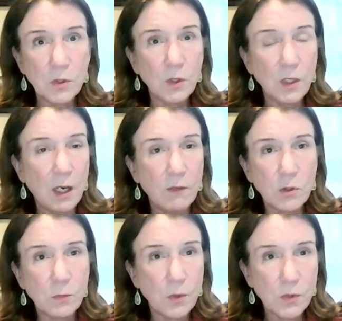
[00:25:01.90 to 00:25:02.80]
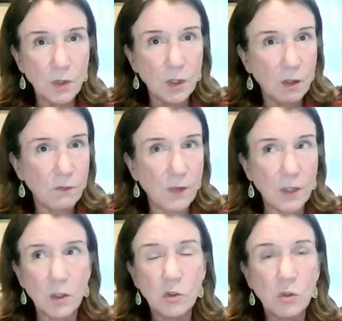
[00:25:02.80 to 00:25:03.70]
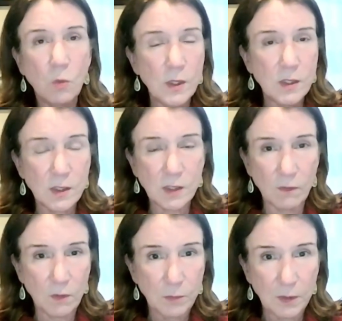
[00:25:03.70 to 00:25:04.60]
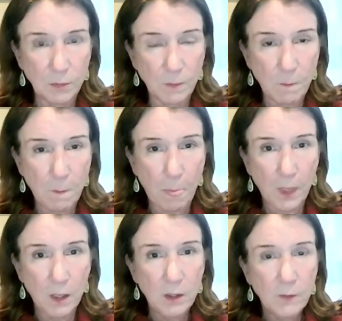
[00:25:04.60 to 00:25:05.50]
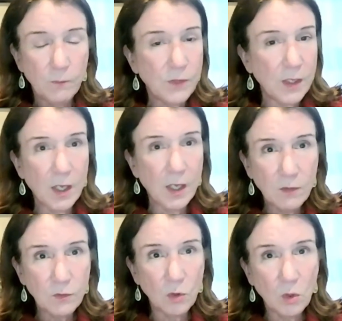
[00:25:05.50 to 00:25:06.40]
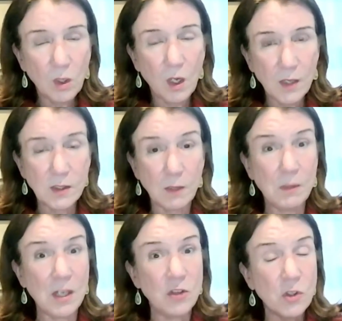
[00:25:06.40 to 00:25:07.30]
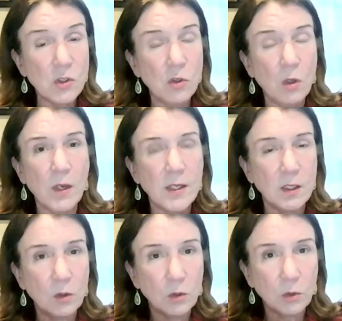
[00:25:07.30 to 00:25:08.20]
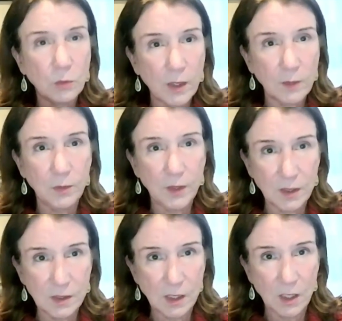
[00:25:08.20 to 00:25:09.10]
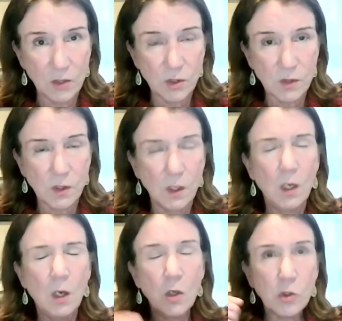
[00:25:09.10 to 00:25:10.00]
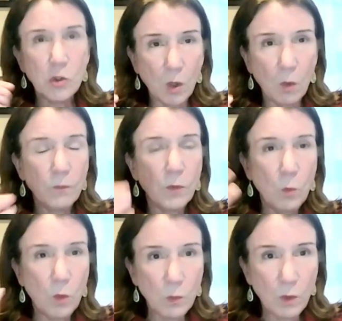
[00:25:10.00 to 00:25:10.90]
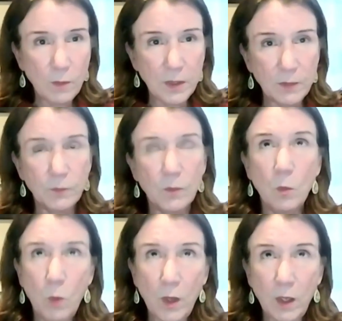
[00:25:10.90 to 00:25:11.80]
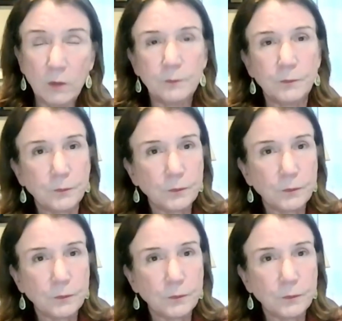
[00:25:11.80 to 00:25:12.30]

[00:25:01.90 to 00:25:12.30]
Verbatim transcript: to the average person can infect 27 people. They have no concept. They just know it's incredibly contagious. So, what do I mean? Well,